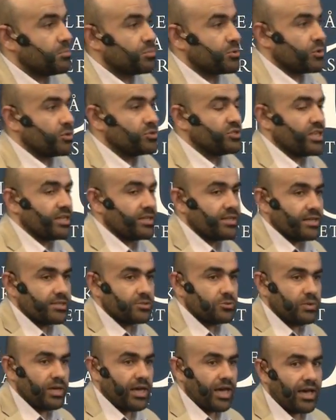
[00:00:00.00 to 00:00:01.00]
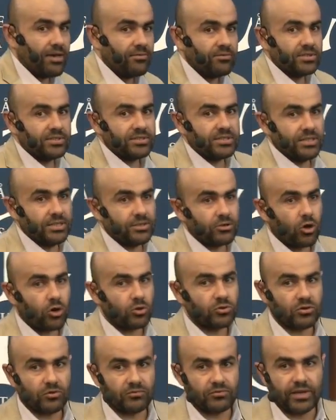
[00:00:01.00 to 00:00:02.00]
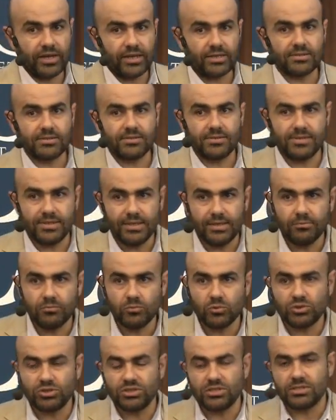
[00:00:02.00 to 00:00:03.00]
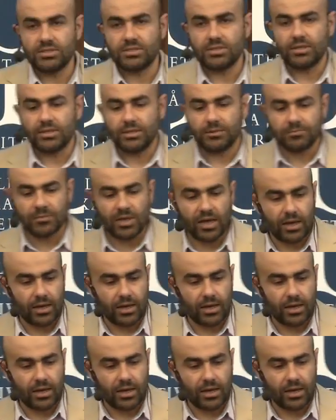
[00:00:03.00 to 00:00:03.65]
project that we have it here, AutoFlex theme, which is that